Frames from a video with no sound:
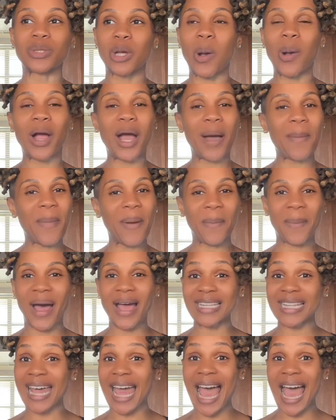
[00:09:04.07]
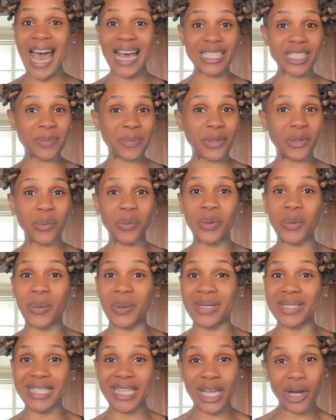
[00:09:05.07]
going to come up out of that hospital. We were
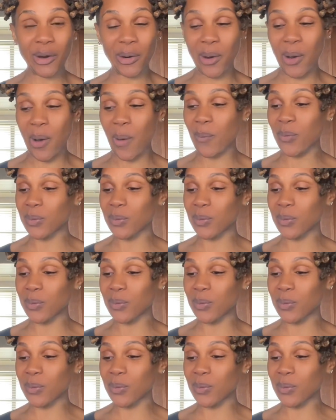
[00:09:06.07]
going to take her home.